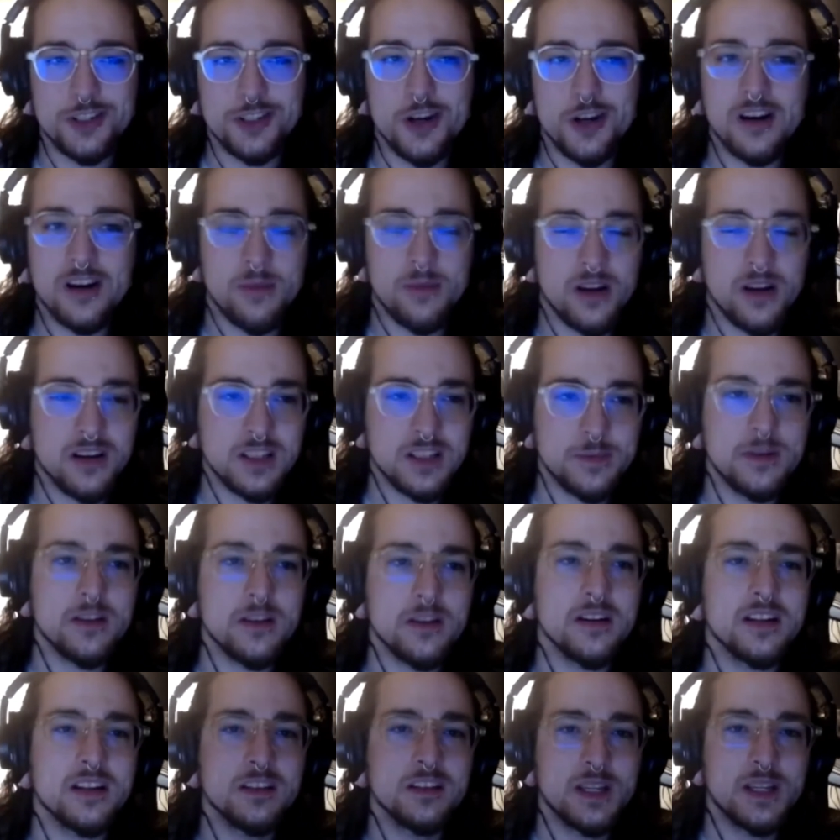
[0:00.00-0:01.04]
talk about
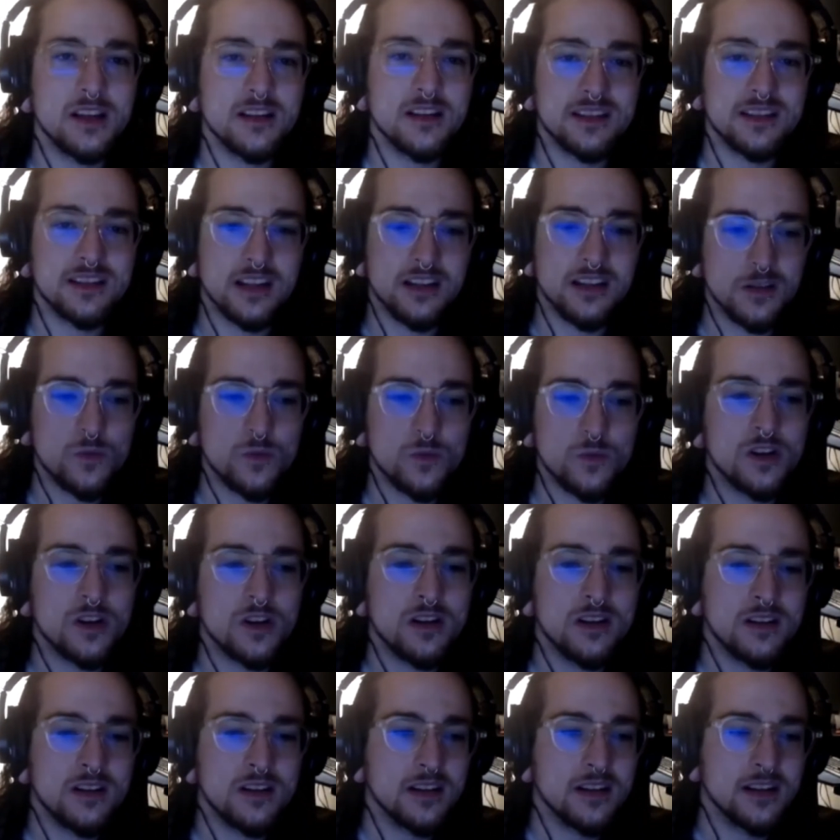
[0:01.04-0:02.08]
experience because as
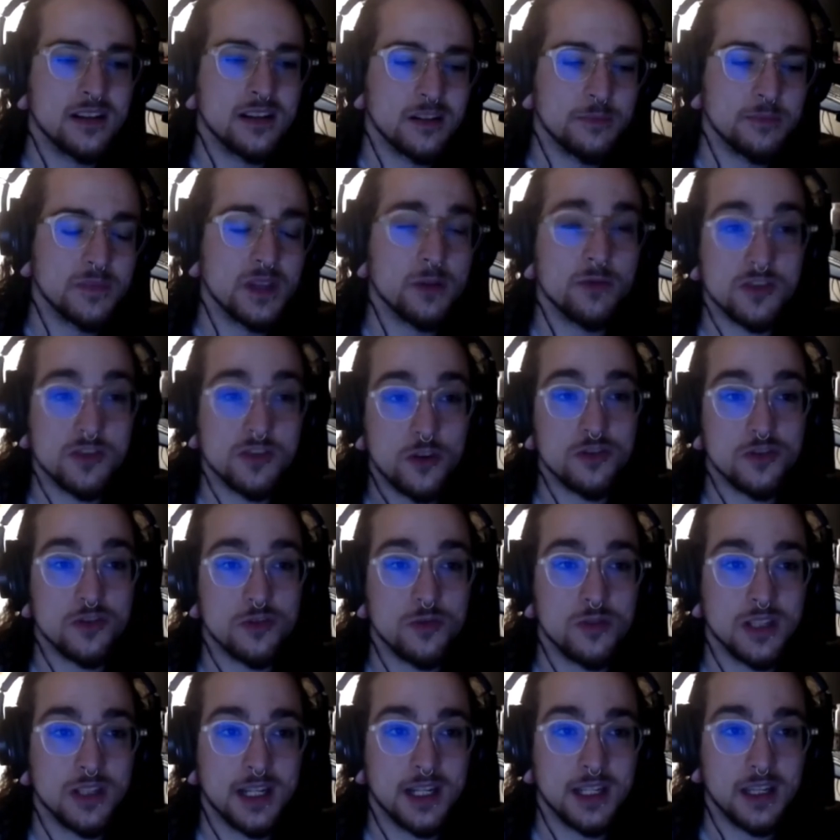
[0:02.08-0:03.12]
someone that was
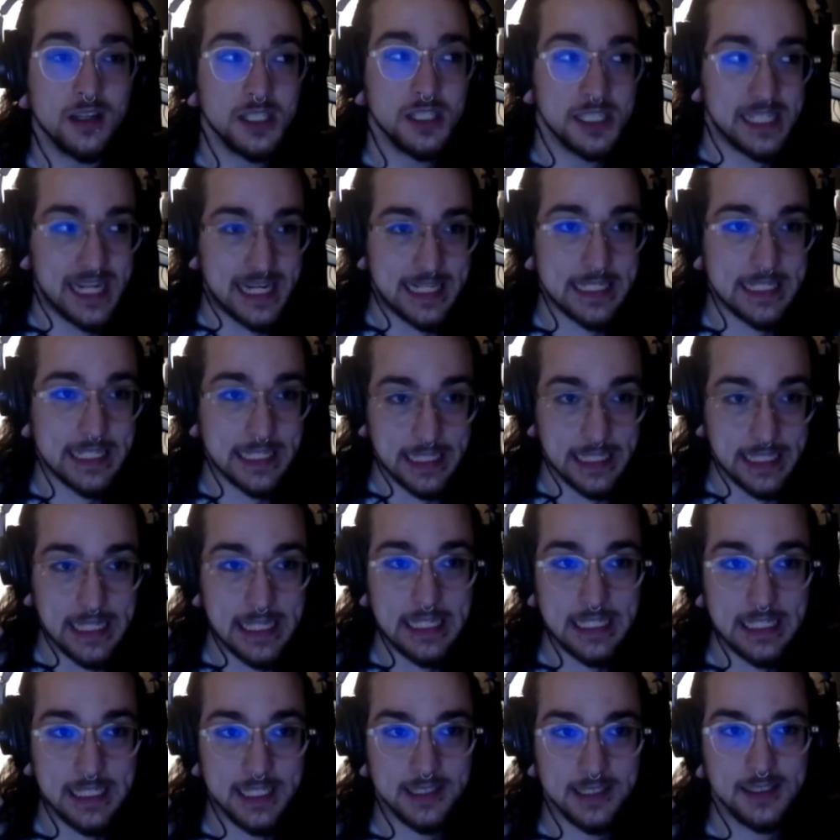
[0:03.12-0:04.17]
also like a test
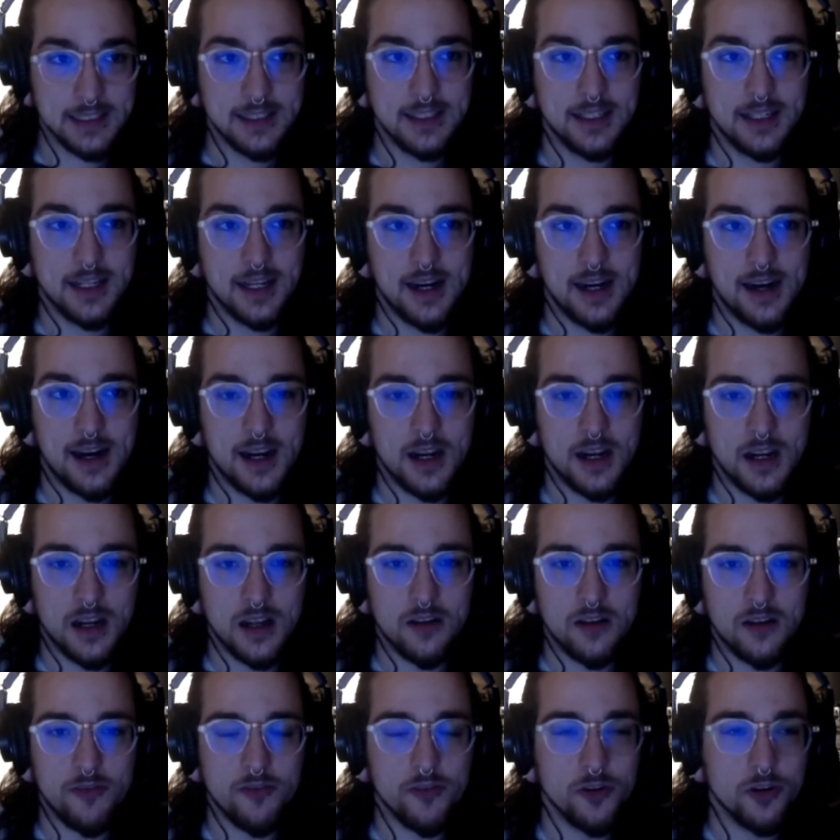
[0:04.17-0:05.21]
lead
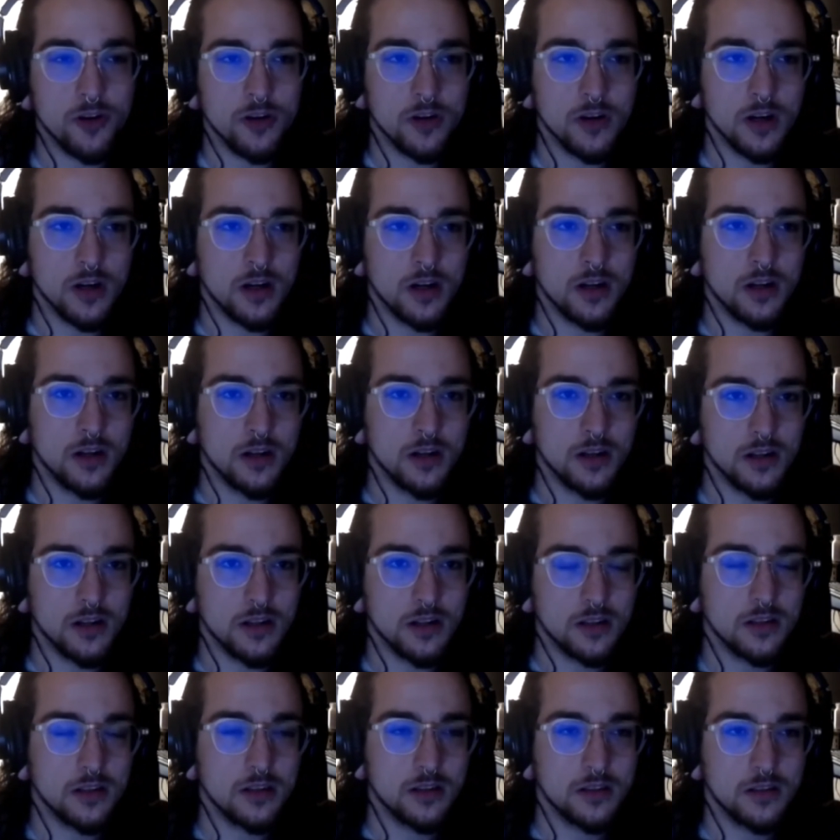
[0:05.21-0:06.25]

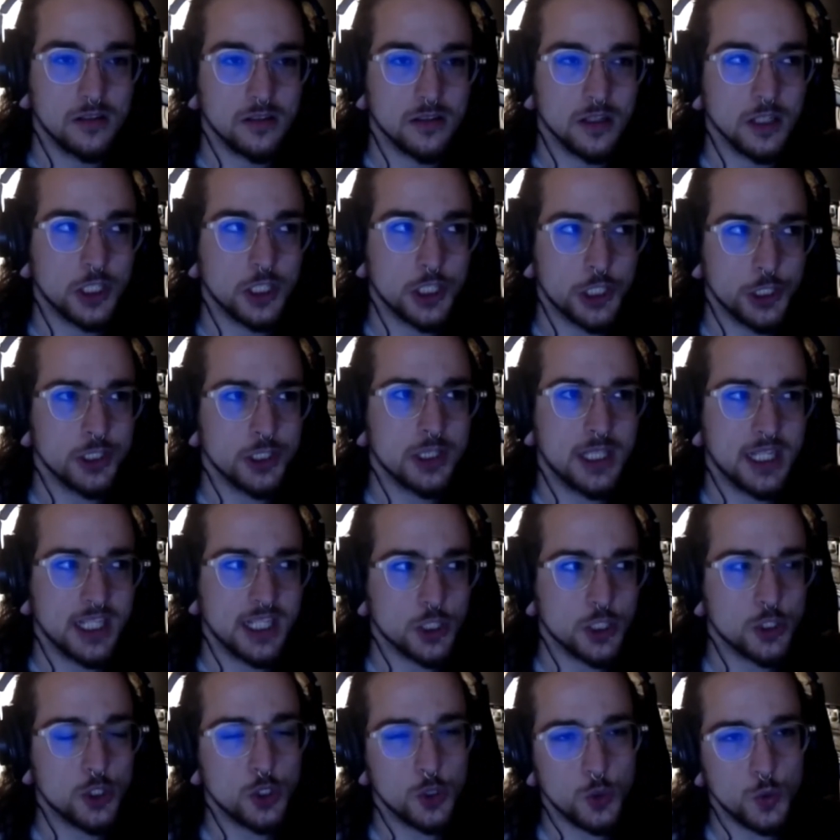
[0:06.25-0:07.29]
for a good
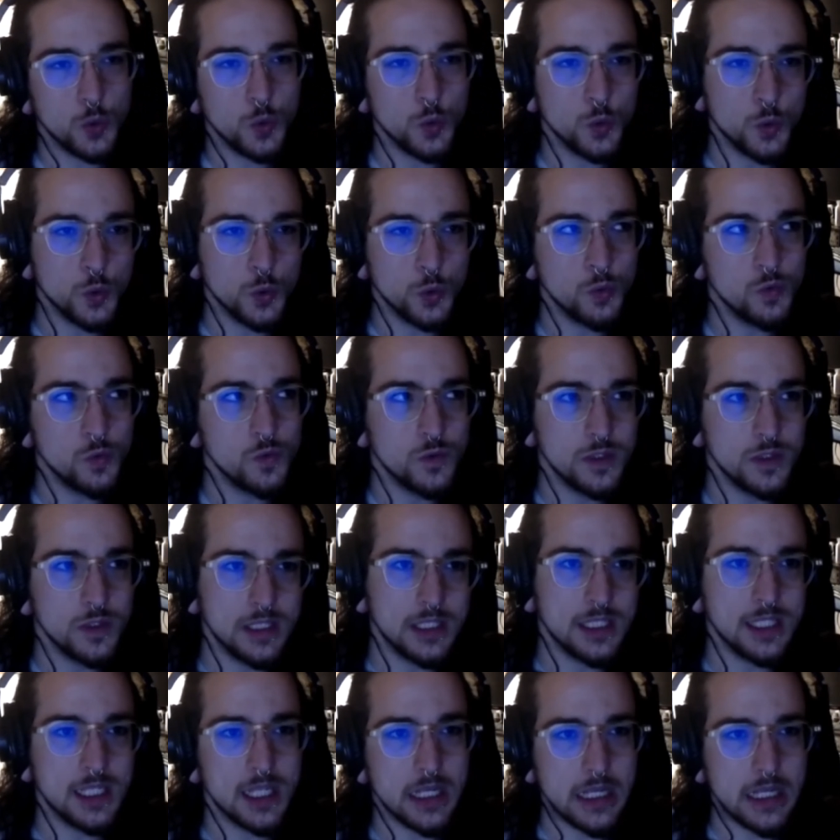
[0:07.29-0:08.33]
like 2
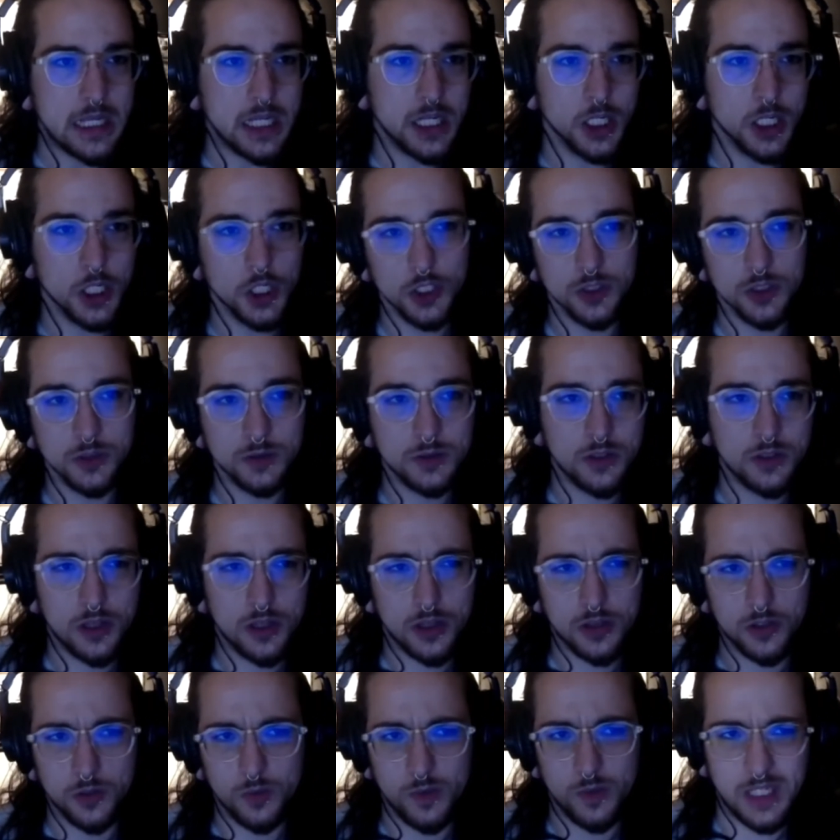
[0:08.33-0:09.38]
year
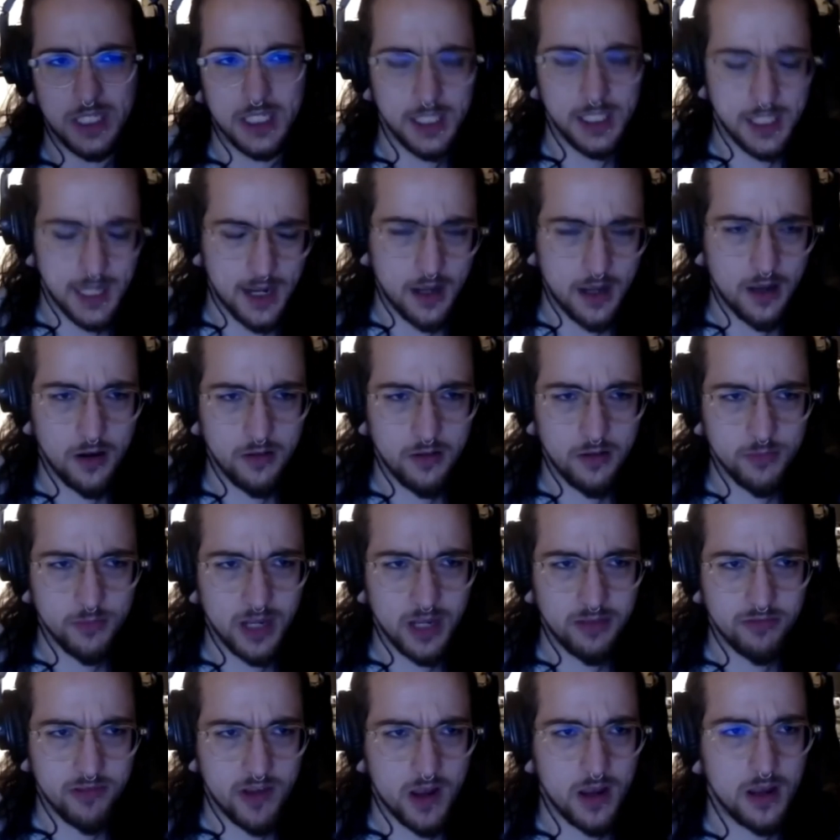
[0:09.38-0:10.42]
3 out of
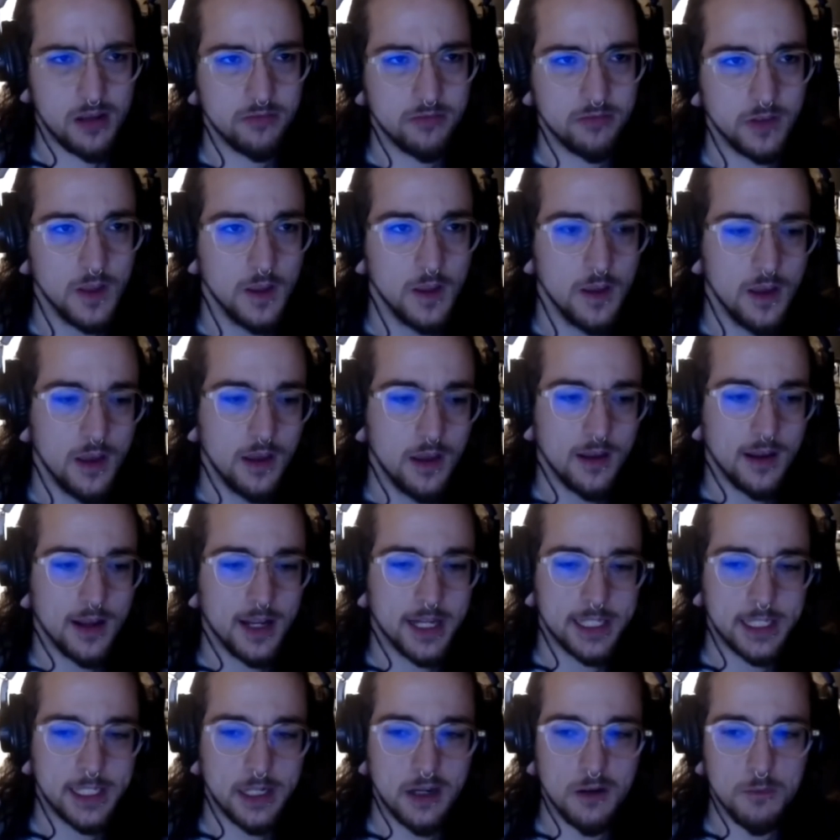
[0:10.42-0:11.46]
my 5.
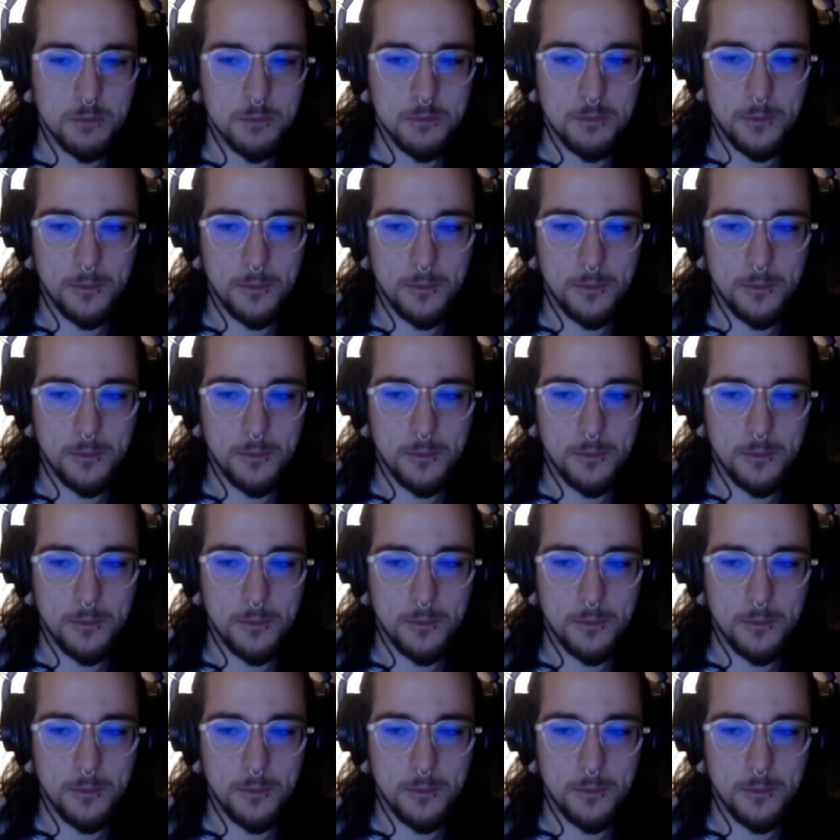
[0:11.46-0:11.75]
I